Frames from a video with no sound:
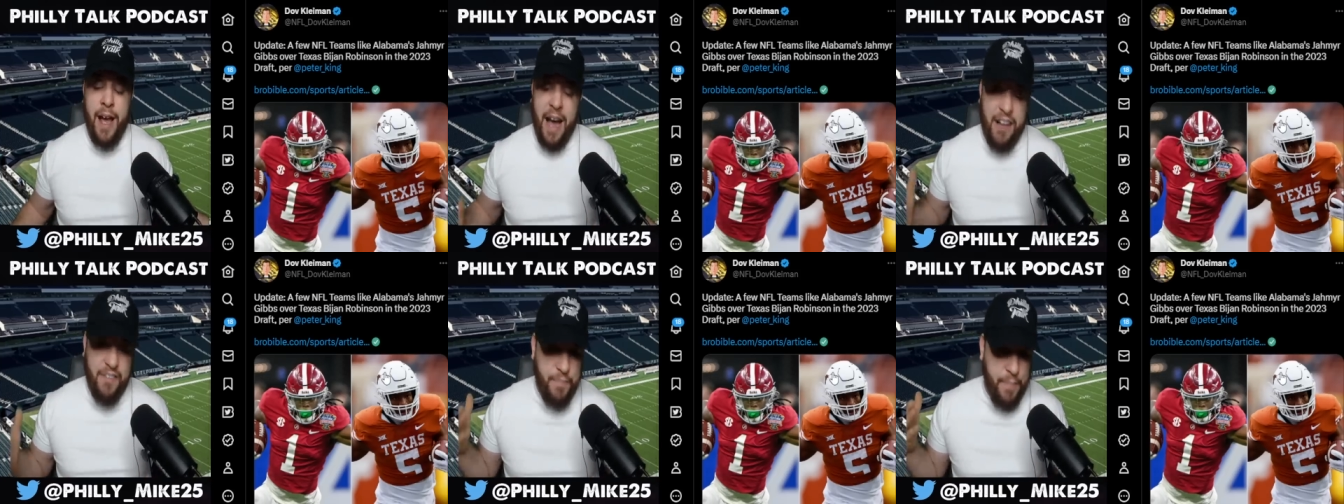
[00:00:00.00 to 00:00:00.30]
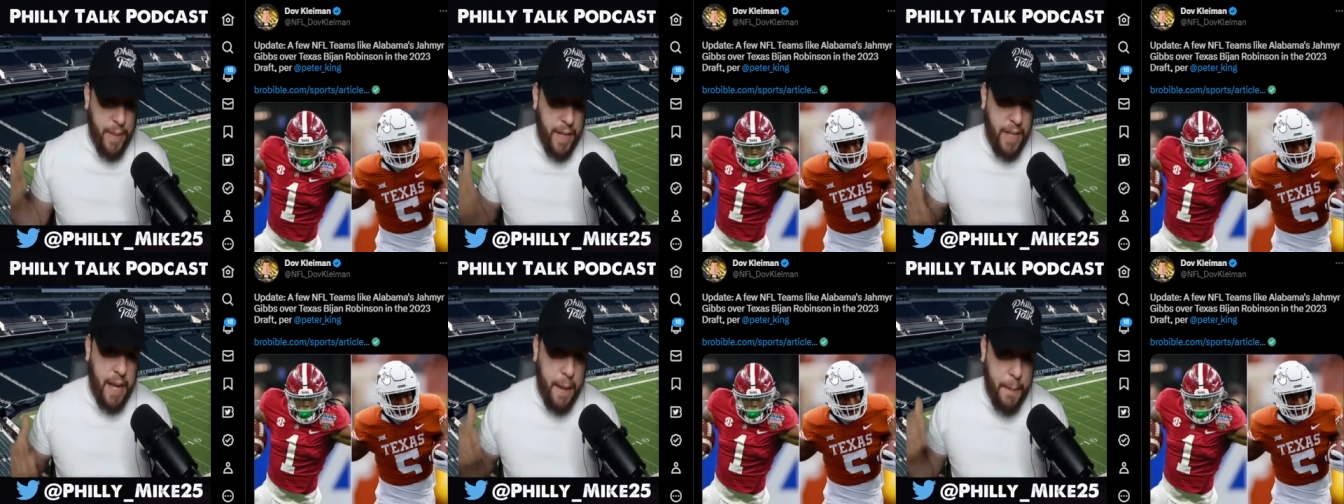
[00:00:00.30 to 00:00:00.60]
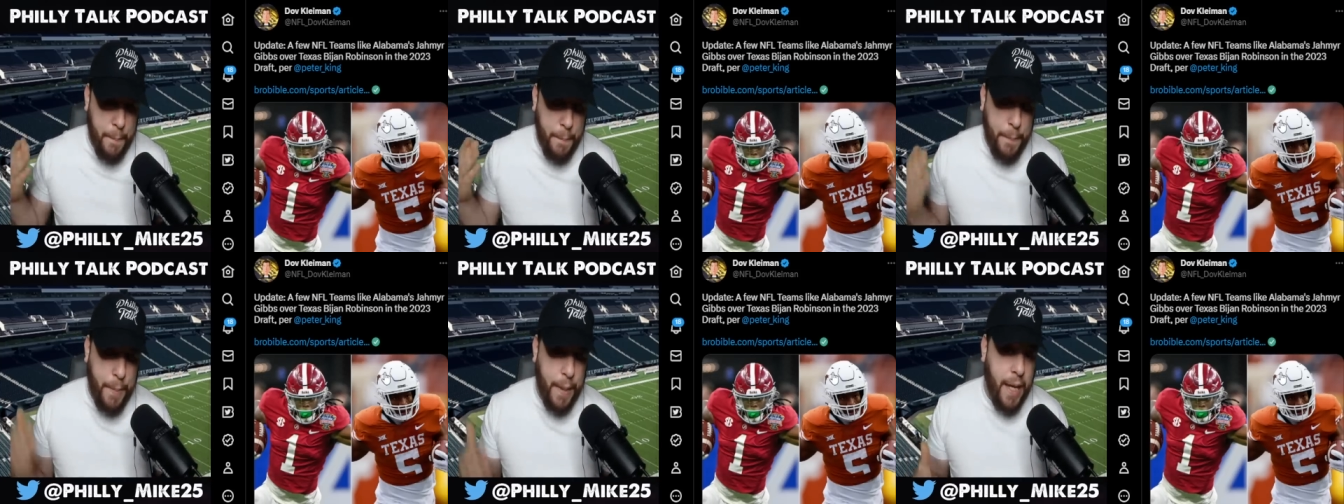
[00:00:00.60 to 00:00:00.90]
I've been a
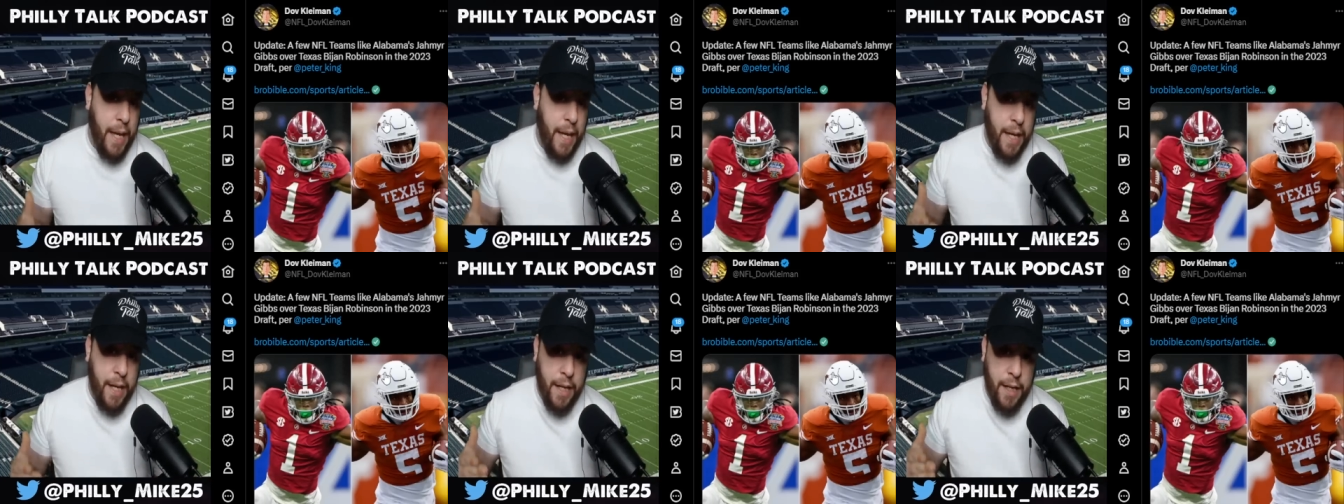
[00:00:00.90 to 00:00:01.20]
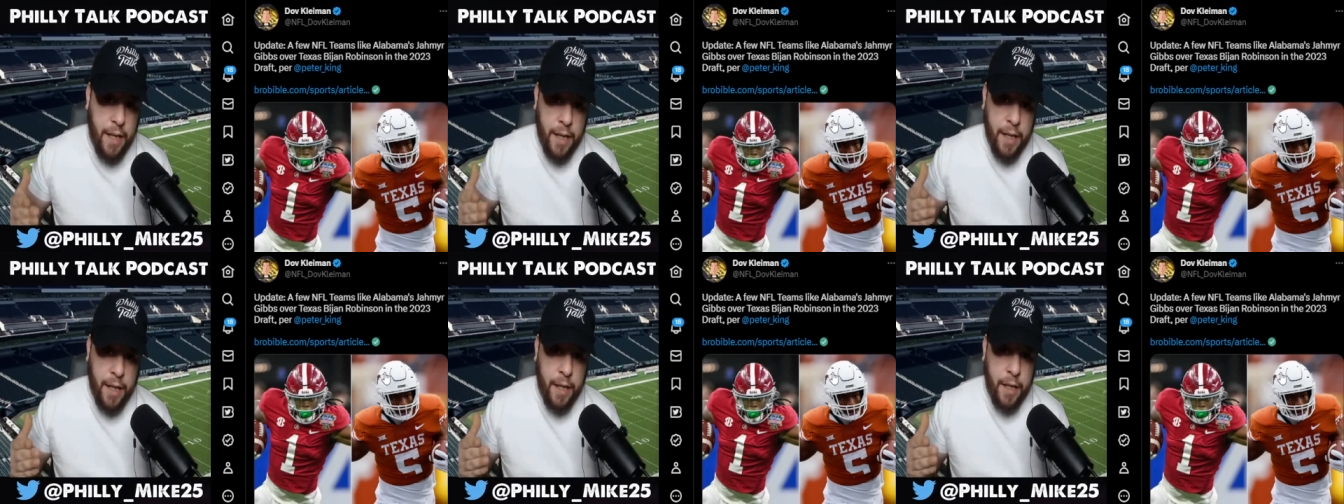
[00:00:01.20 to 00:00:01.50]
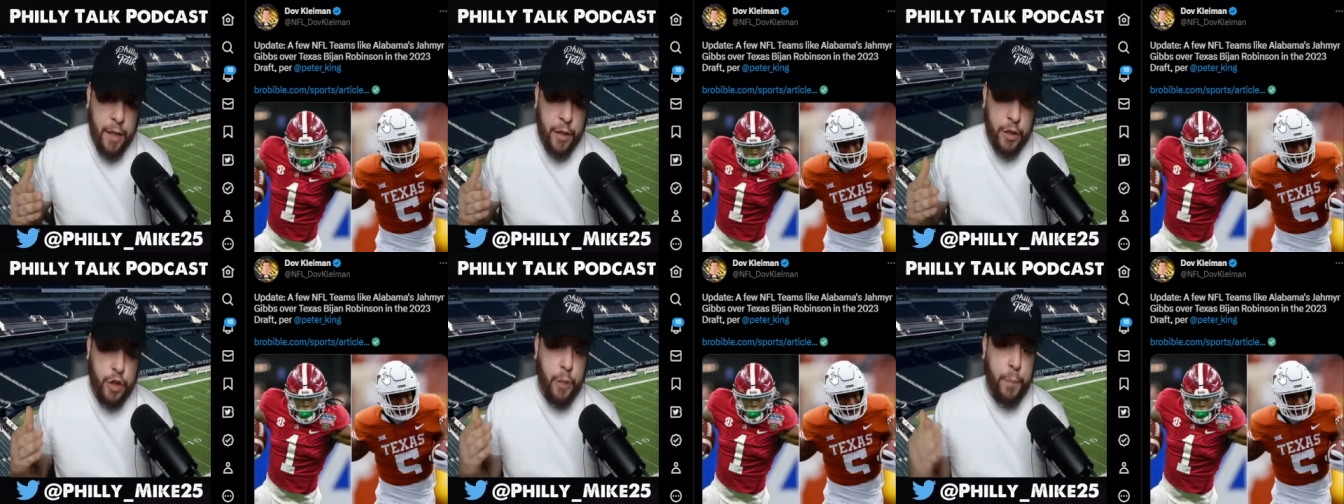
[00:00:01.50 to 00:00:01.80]
big
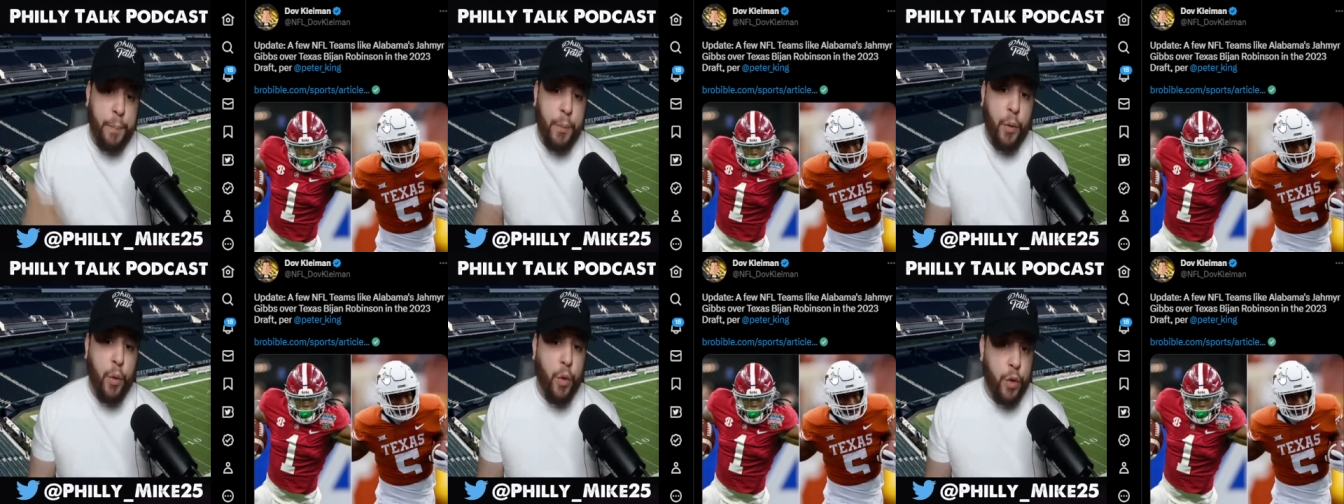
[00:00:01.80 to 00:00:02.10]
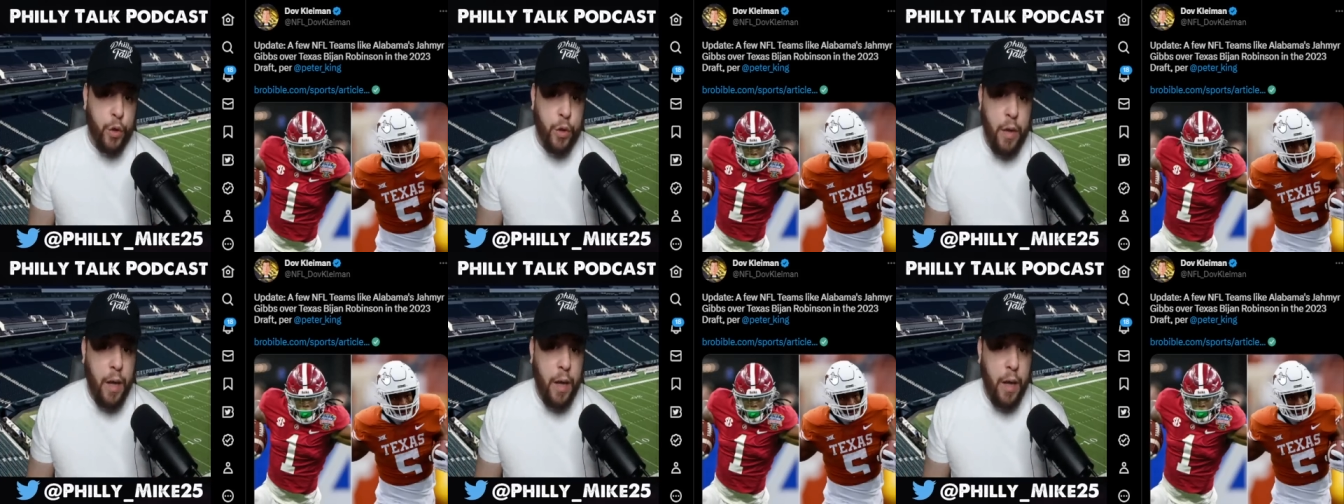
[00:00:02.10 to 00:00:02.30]
supporter